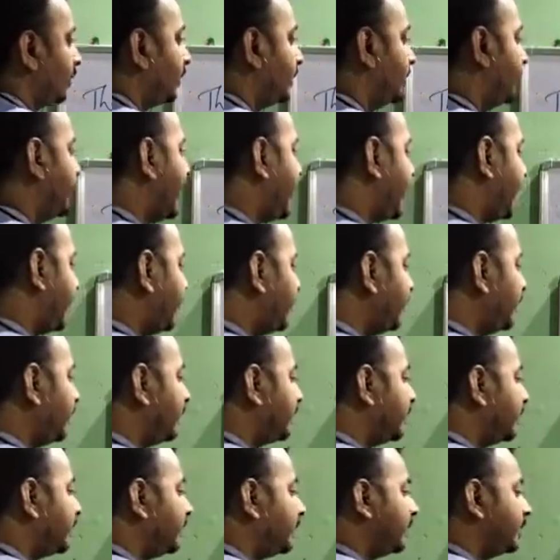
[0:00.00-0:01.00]
Then
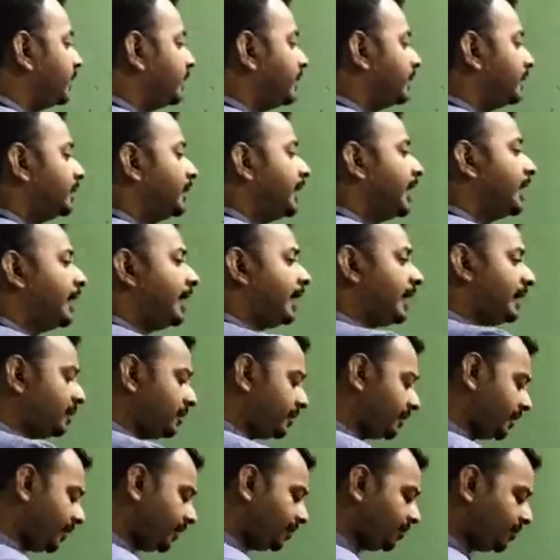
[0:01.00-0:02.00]
the
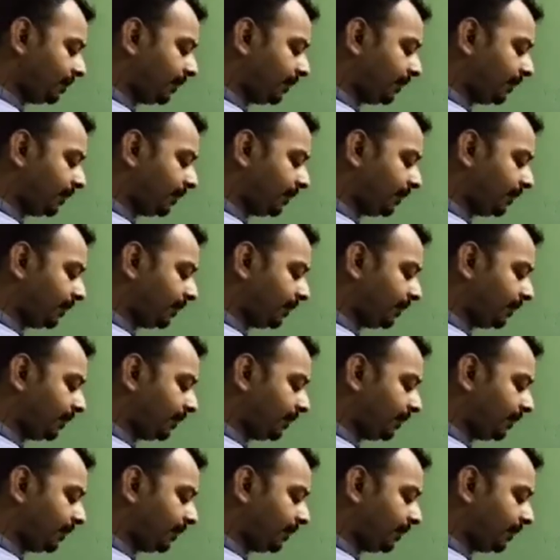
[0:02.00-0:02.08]
answer